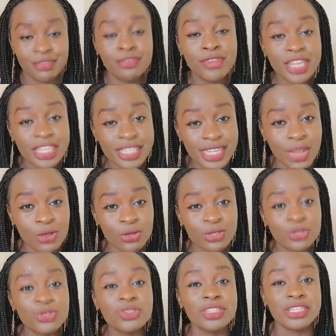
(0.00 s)
reach out
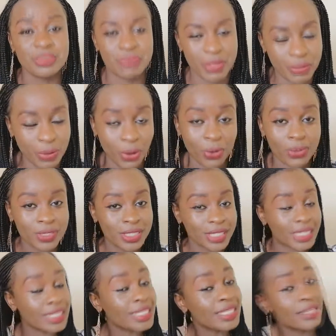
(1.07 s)
to these people.
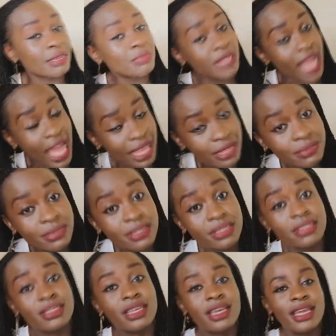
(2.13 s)

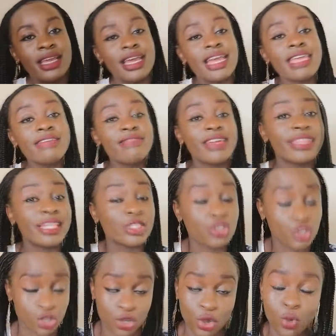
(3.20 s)
Sometimes even the
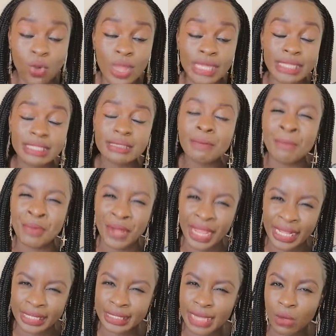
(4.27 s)
strong ones
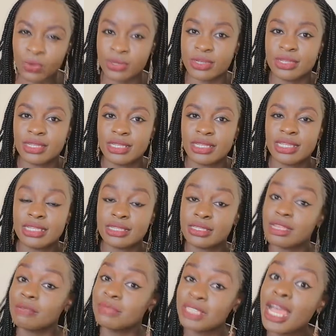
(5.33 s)
break down.
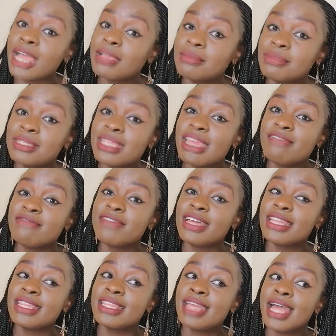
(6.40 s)
Sometimes
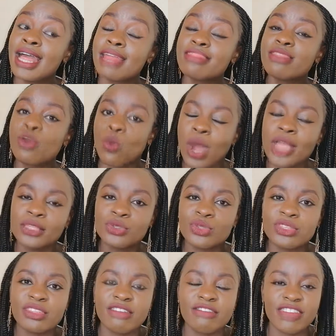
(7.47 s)
even the ones
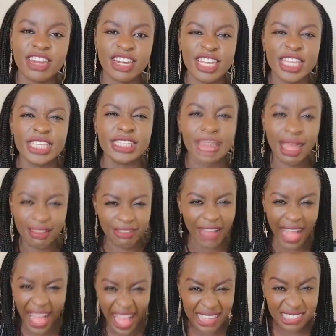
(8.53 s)
with a very tough
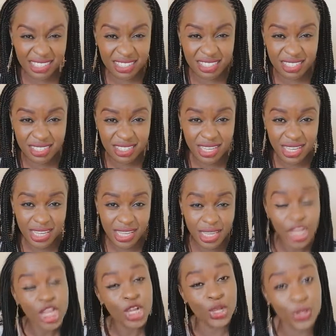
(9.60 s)
heart
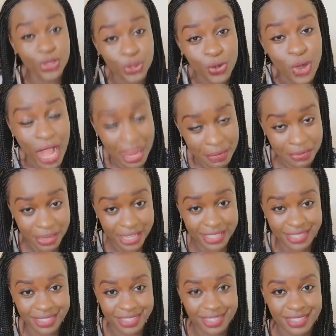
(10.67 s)
go through
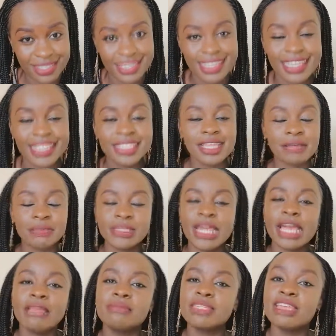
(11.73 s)
heartbreaks.
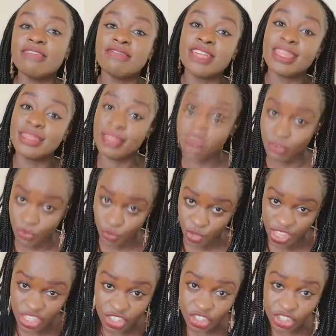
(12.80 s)
Sometimes even the
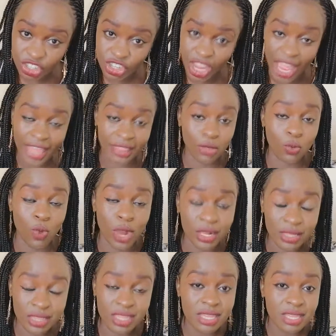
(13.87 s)
rich and the
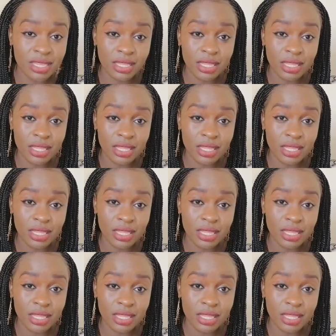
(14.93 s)
wealthy